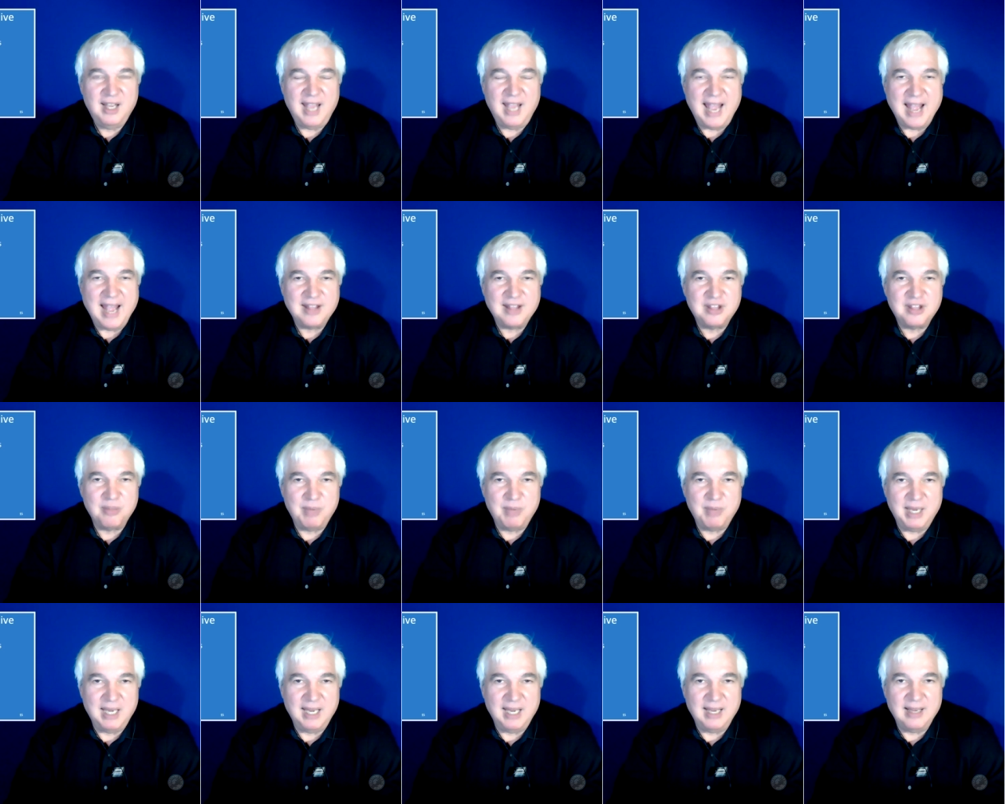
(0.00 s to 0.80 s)
at the
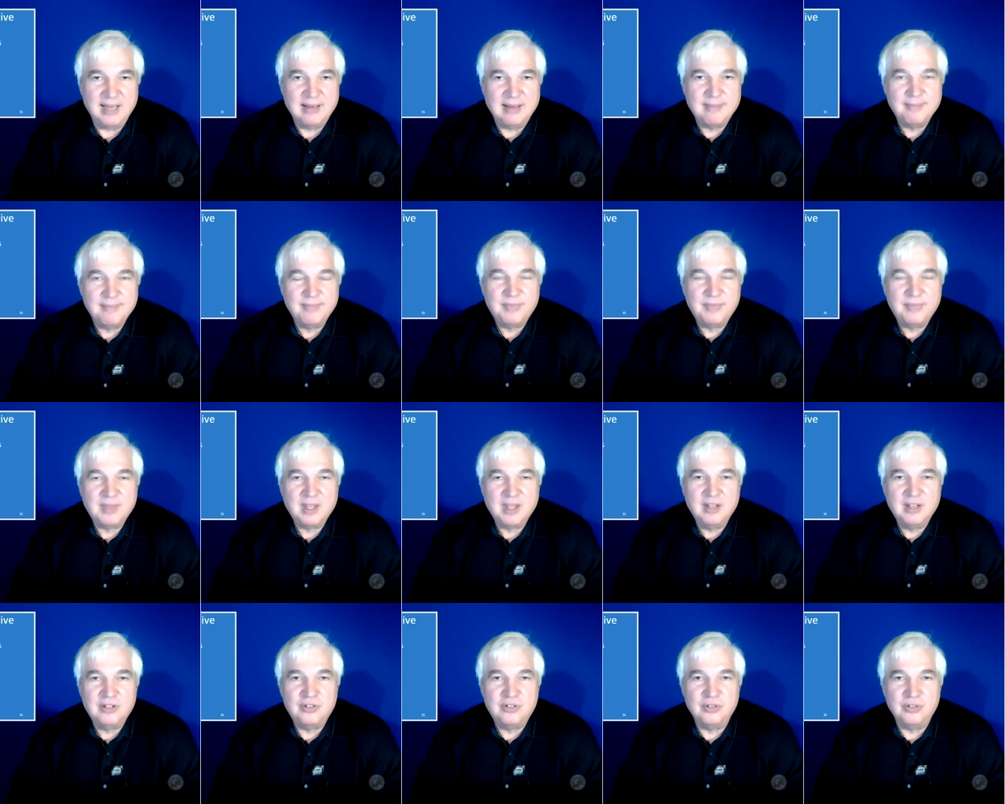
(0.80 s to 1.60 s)
meeting
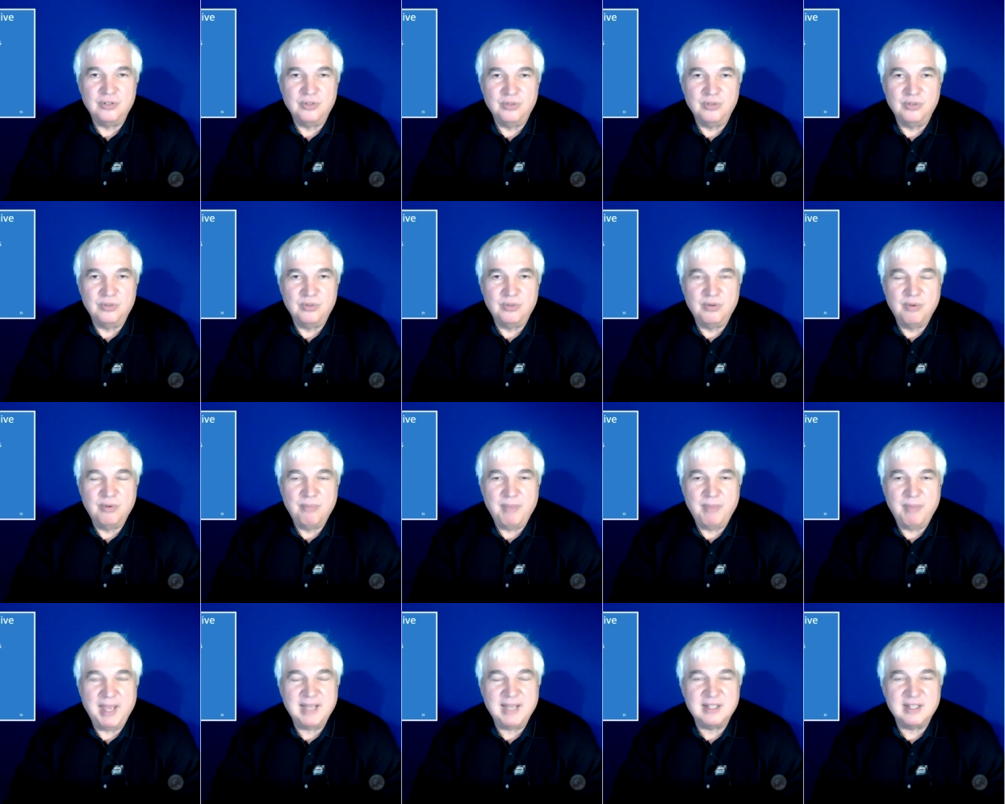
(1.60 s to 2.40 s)
to
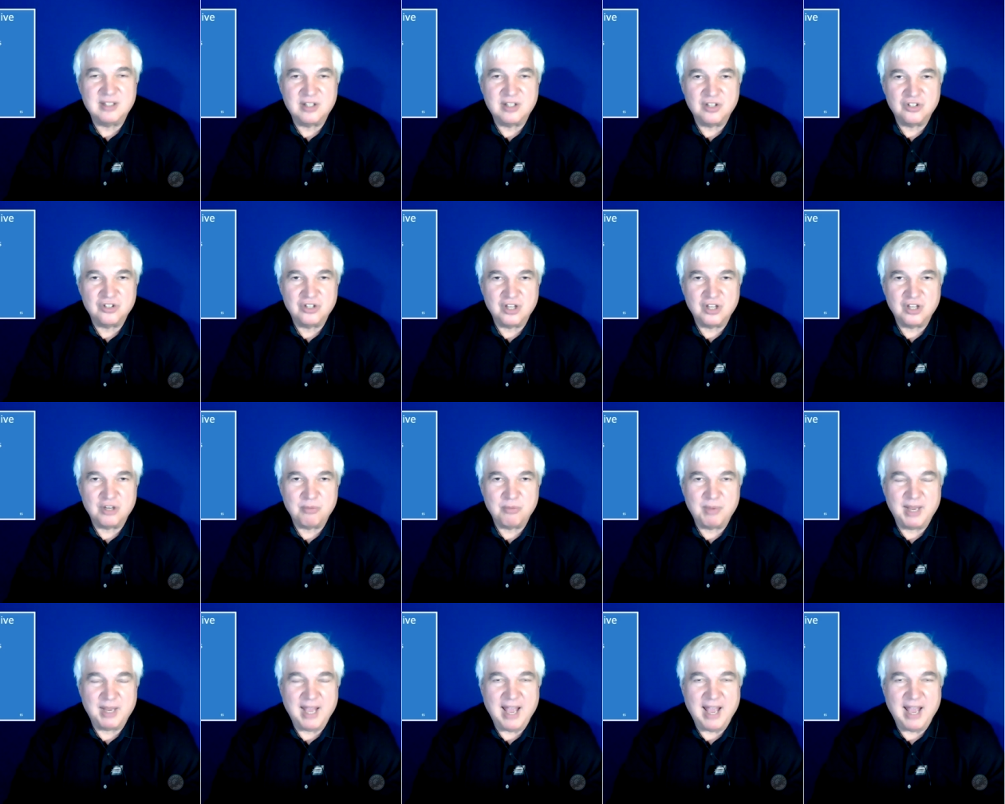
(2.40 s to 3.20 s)
make decisions on
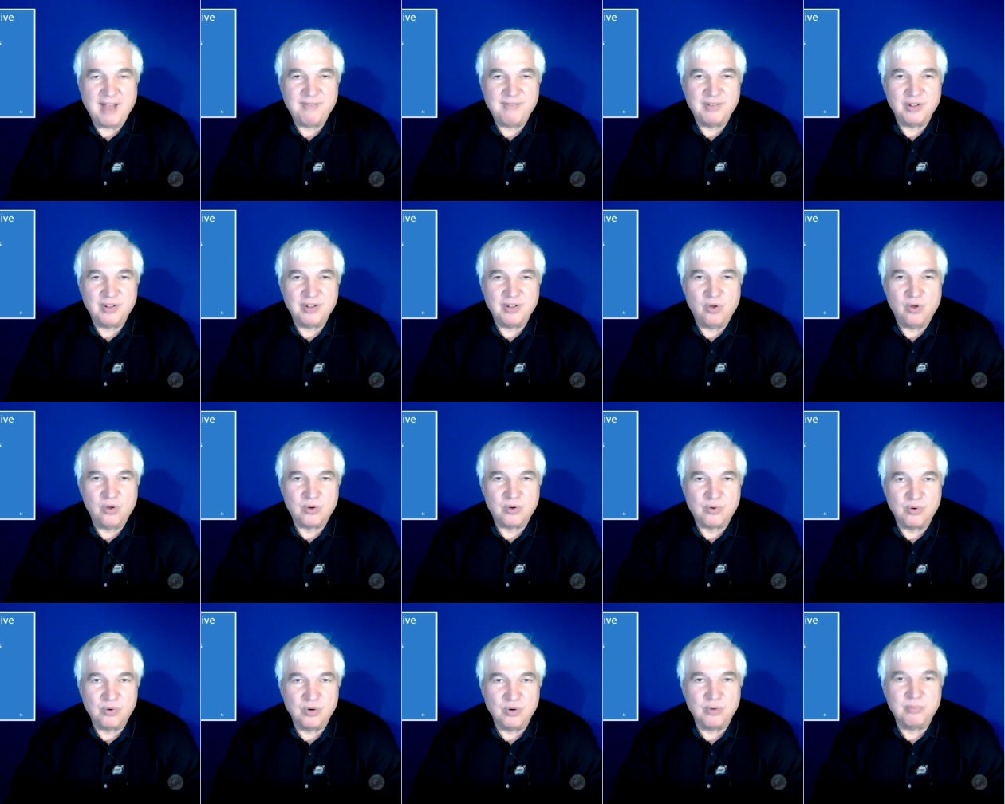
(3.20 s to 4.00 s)
behalf of the whole
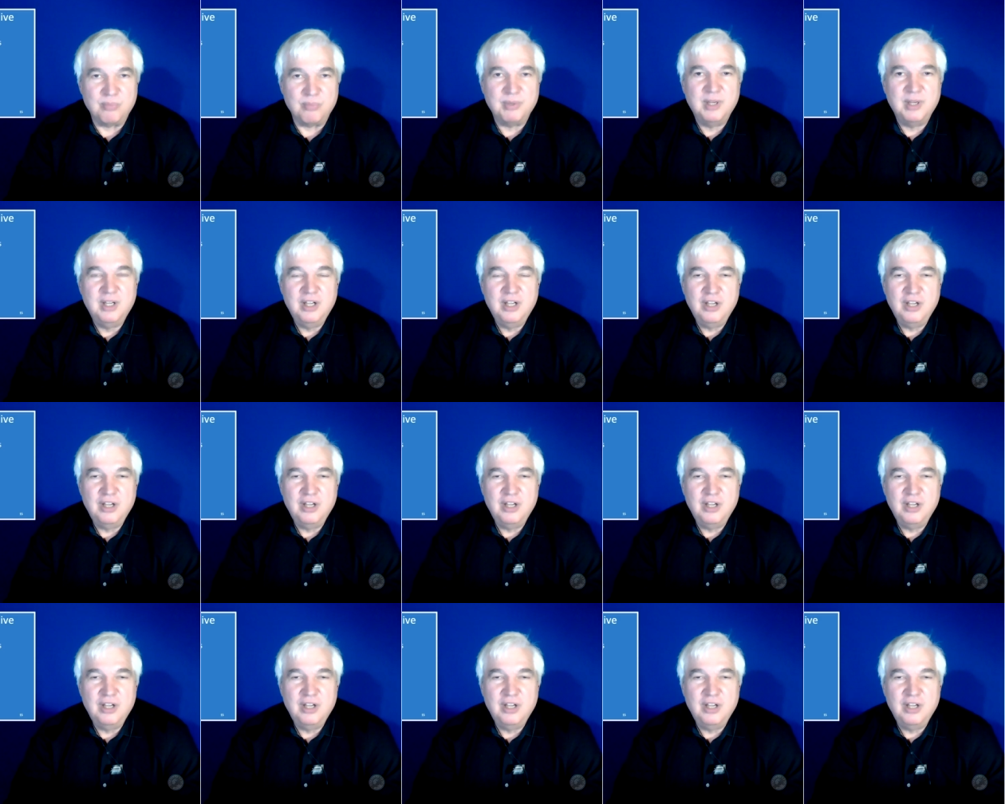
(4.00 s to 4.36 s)
group.